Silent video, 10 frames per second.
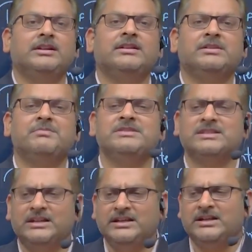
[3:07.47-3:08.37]
It means a
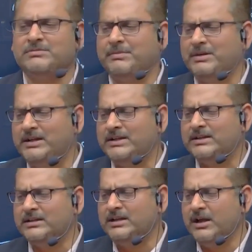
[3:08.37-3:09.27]
leader may be leader
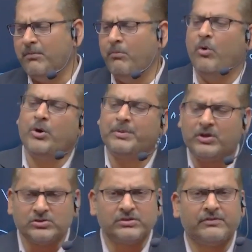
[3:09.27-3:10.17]
more
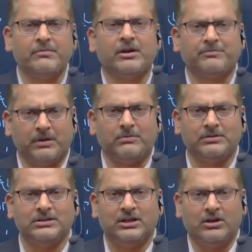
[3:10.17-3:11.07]
because of reward power,
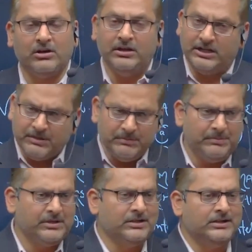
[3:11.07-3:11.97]
or leader may
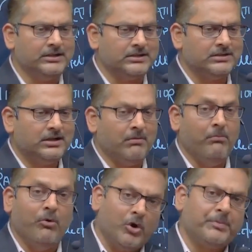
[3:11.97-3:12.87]
be a leader
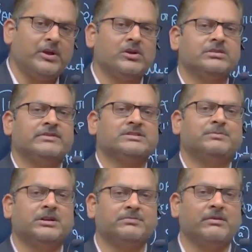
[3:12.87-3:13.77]
more because of
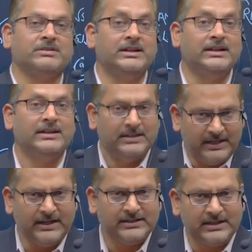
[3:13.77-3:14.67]
expert power than
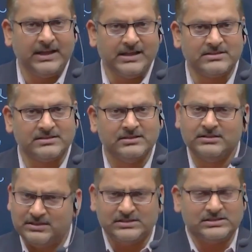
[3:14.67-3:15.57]
anything else.
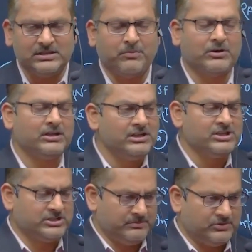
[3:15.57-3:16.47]
This is the point. Leadership.